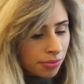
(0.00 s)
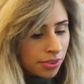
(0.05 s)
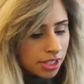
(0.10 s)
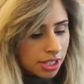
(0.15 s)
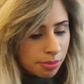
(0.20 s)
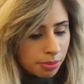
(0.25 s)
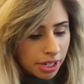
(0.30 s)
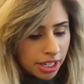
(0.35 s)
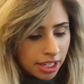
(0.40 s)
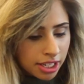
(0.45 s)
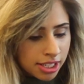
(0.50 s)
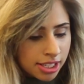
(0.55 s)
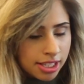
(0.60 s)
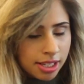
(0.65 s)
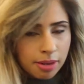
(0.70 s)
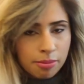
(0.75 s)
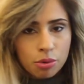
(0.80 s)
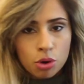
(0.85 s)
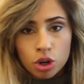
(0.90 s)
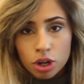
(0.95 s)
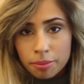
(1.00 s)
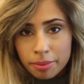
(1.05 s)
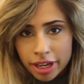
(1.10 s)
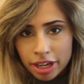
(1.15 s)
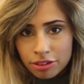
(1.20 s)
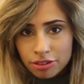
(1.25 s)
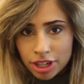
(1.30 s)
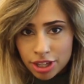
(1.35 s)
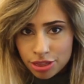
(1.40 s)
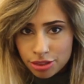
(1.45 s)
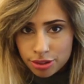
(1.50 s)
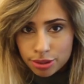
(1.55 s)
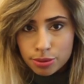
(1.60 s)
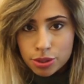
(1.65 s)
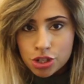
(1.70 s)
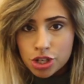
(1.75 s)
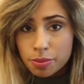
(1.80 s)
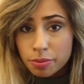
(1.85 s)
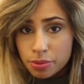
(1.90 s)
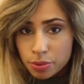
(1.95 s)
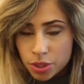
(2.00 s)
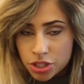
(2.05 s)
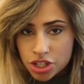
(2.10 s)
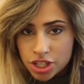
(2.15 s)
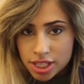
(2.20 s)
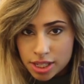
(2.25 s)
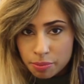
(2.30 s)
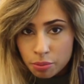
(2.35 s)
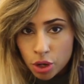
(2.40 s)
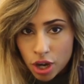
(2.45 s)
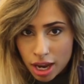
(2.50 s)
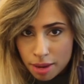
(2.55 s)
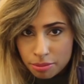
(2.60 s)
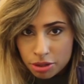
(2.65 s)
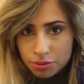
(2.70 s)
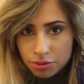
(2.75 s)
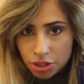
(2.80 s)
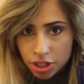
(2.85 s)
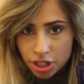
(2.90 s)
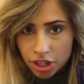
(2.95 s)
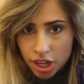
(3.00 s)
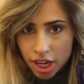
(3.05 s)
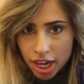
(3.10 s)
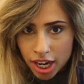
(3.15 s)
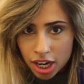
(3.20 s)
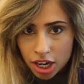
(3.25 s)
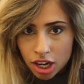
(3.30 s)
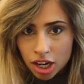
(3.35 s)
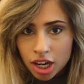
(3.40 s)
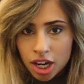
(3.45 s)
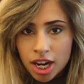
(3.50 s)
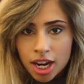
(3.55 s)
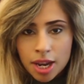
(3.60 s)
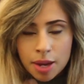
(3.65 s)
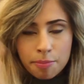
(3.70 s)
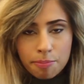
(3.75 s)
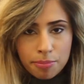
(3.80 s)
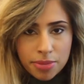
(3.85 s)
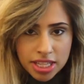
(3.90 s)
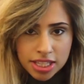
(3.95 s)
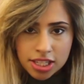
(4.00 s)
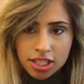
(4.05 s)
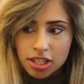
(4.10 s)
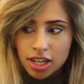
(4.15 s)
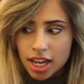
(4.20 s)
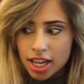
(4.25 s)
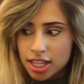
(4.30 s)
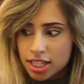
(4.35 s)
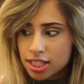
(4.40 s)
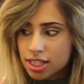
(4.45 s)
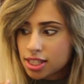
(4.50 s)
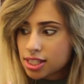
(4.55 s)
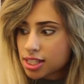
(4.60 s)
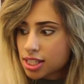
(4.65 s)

sprayed in some Oribe run through, which is a primer for your hair, mids to ends.